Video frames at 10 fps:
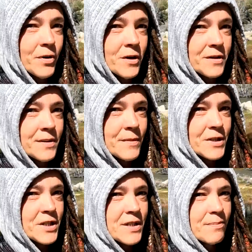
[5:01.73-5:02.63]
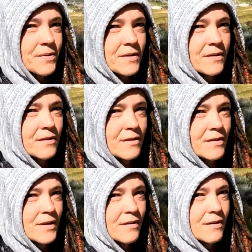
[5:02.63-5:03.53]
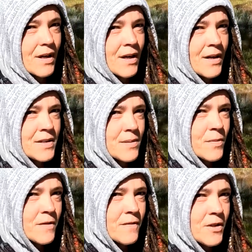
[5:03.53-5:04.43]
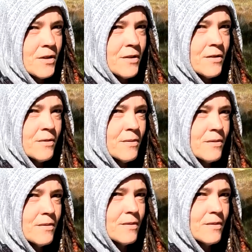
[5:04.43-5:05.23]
parked in my Jeep. That's my view.